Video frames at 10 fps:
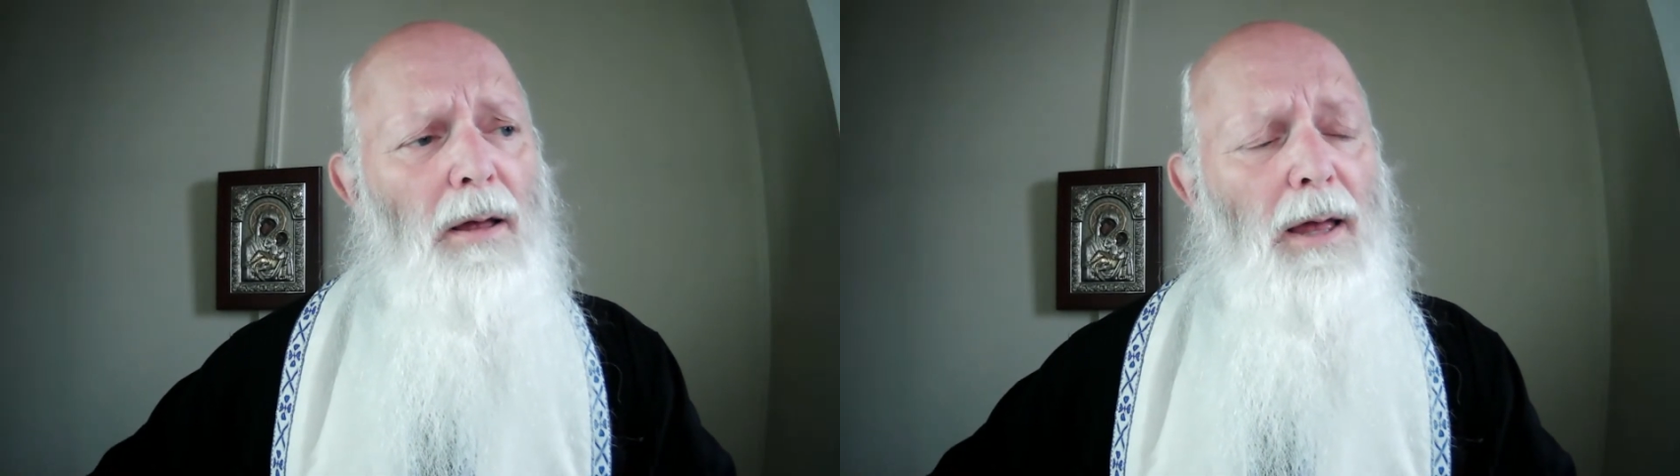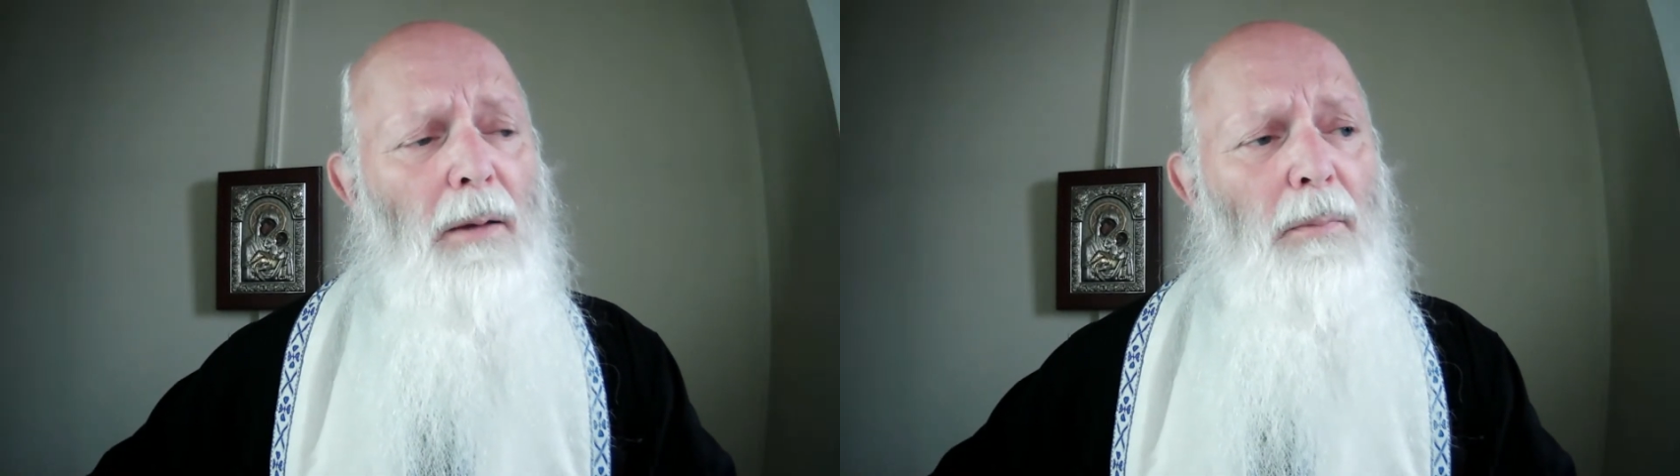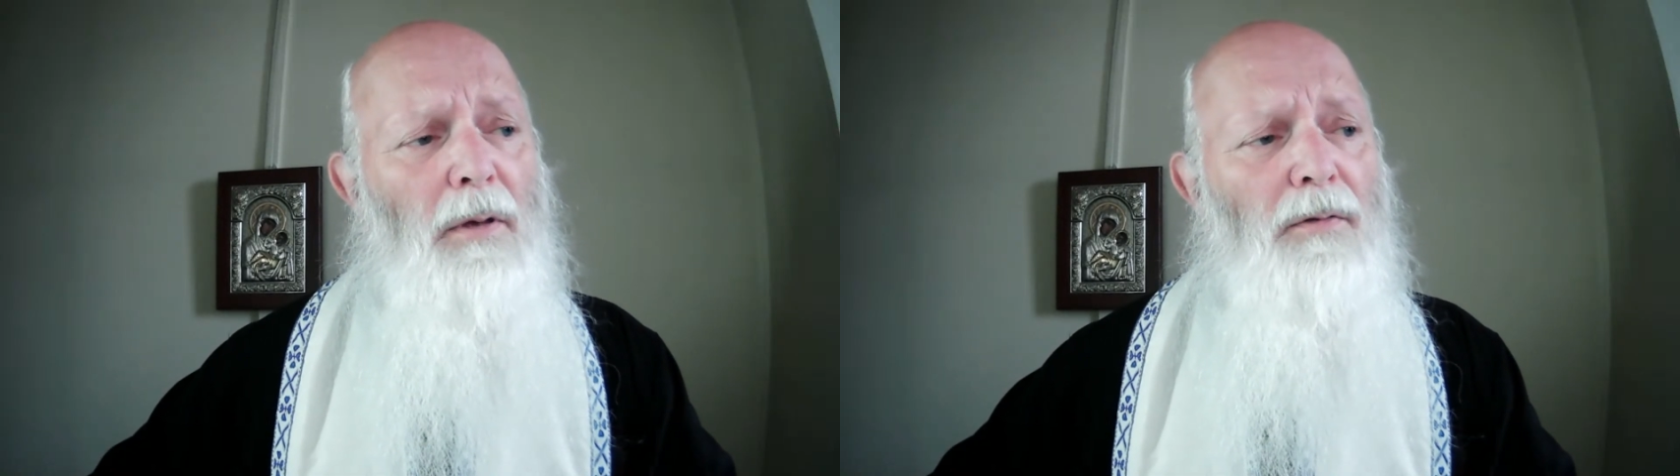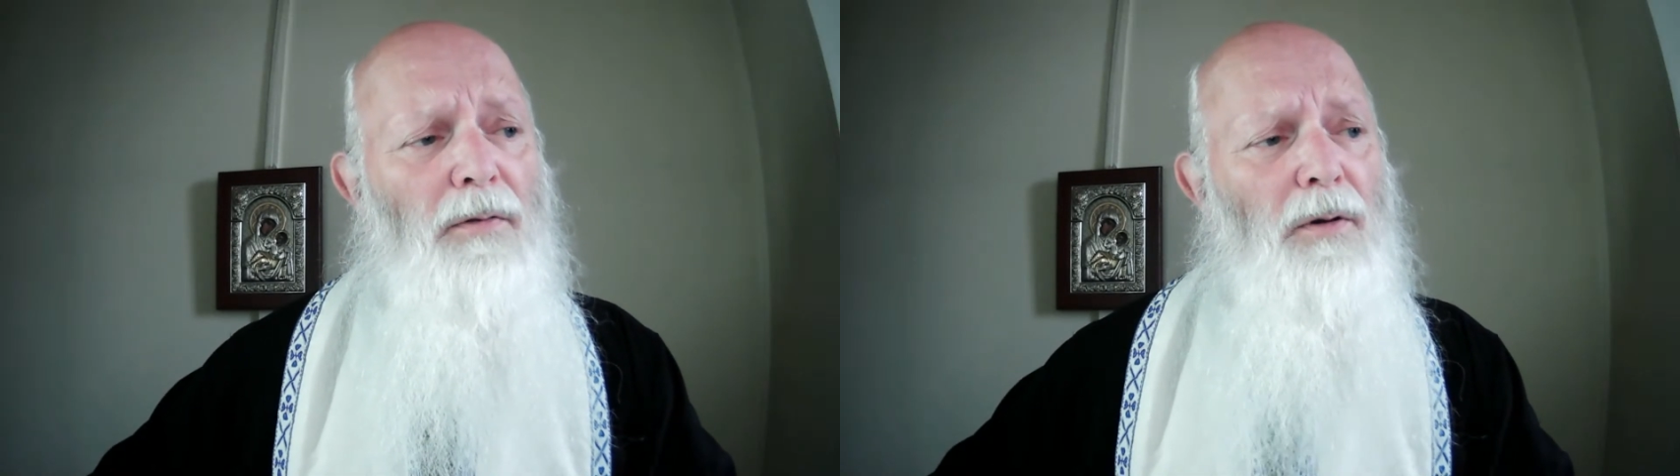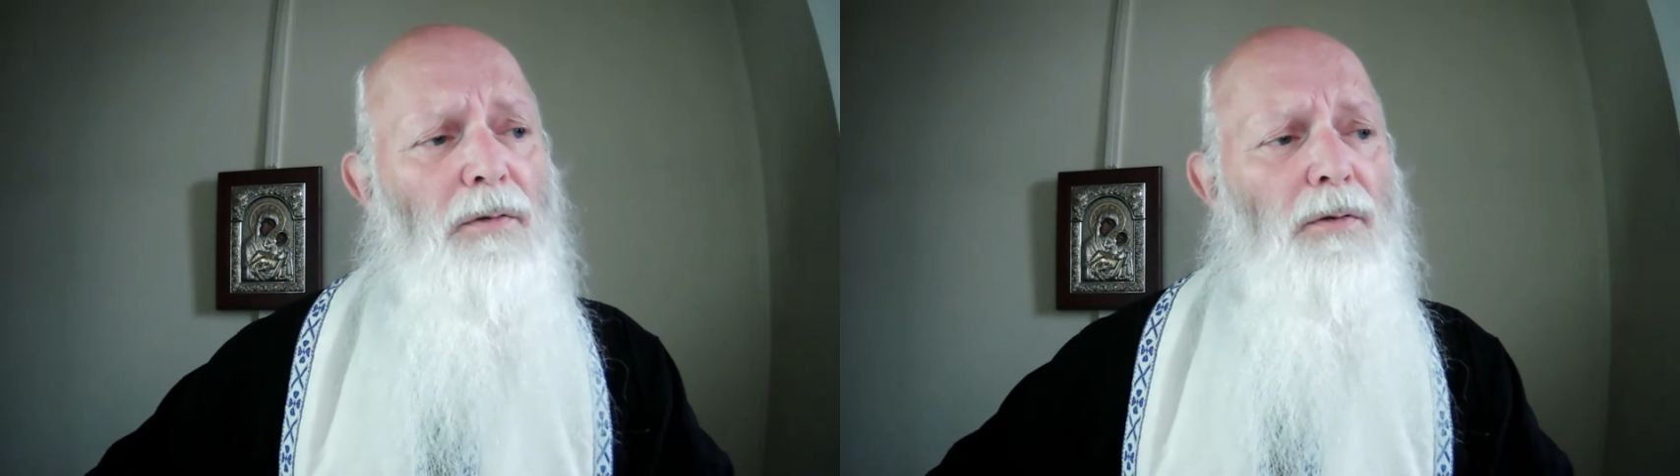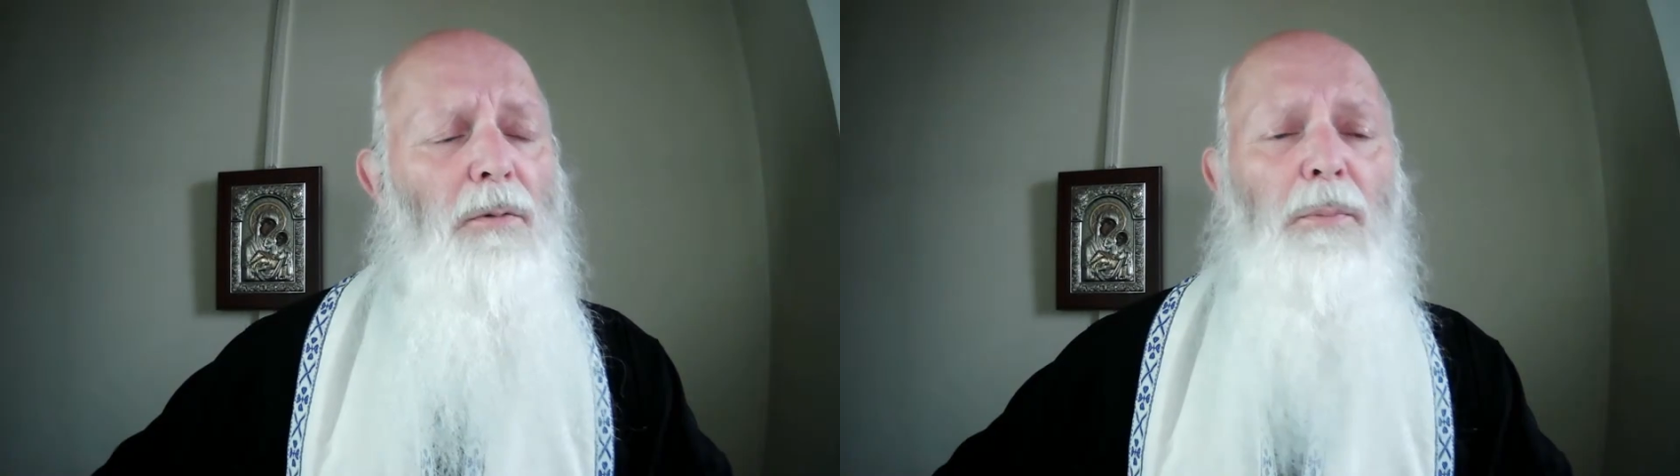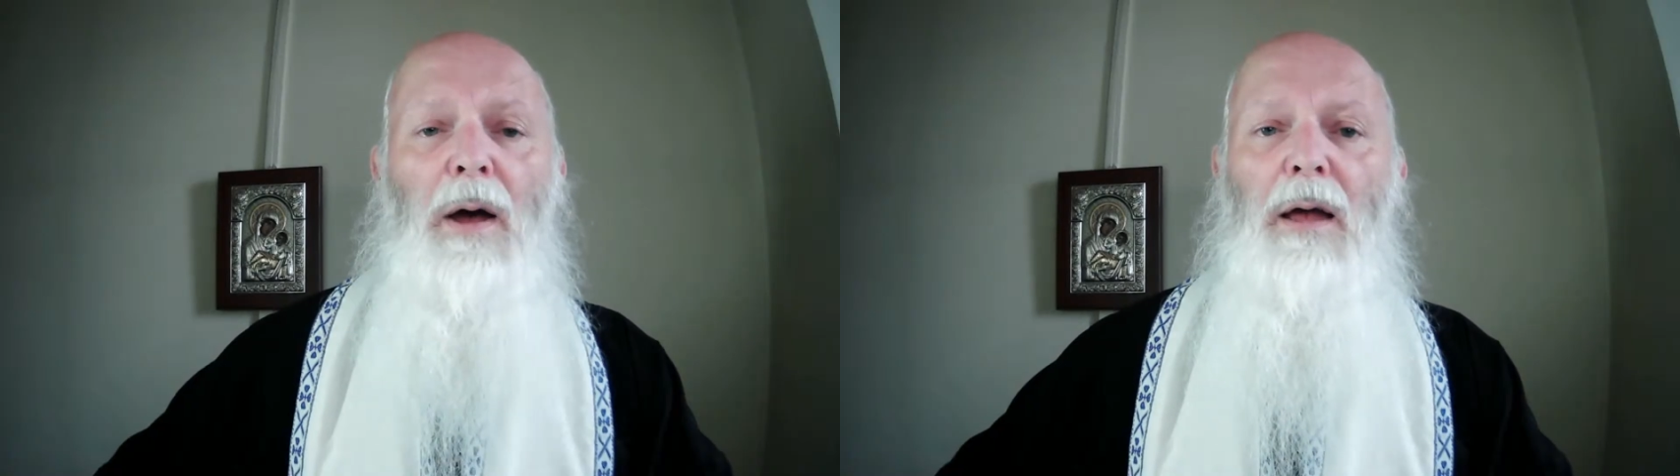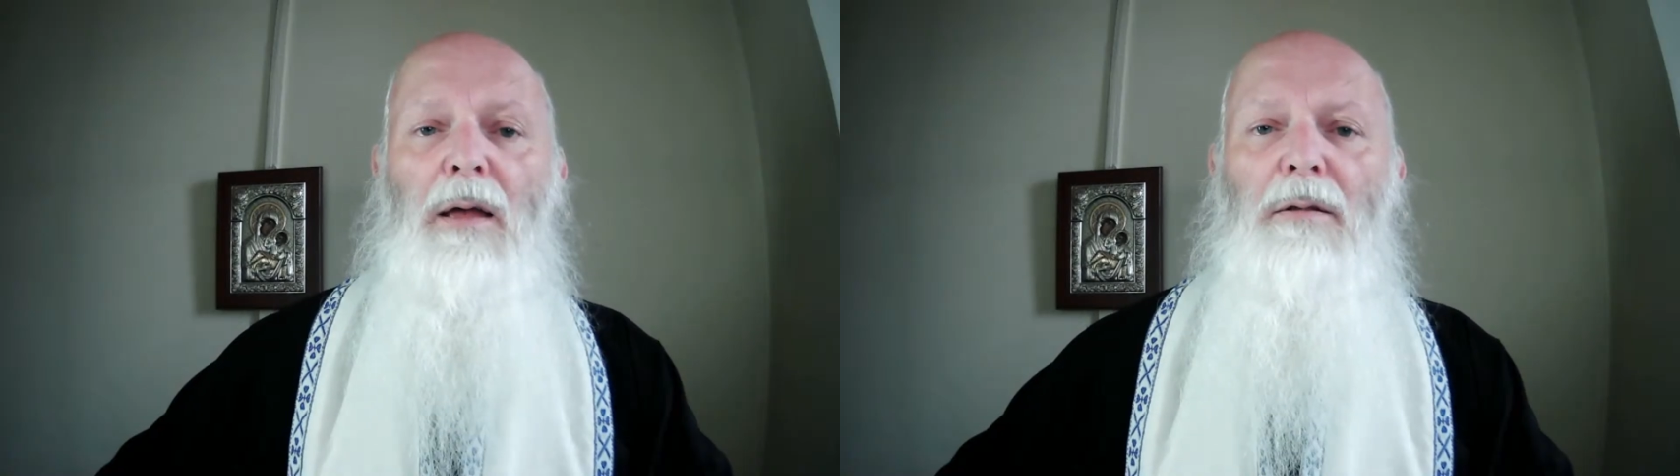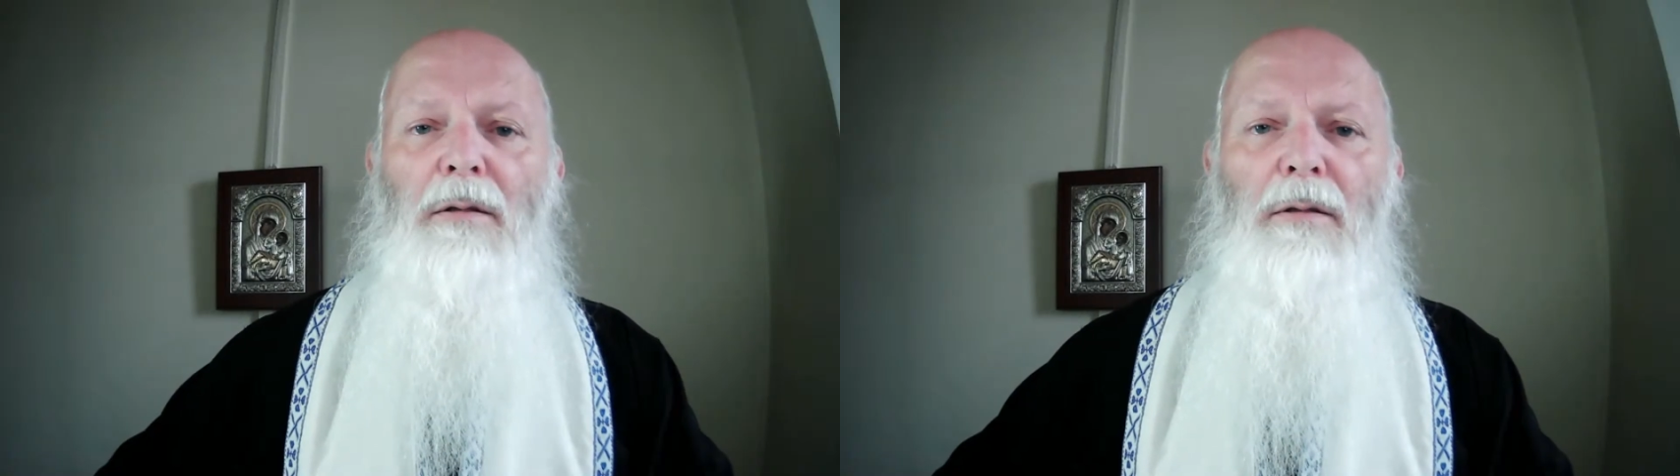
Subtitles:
can be fruitful by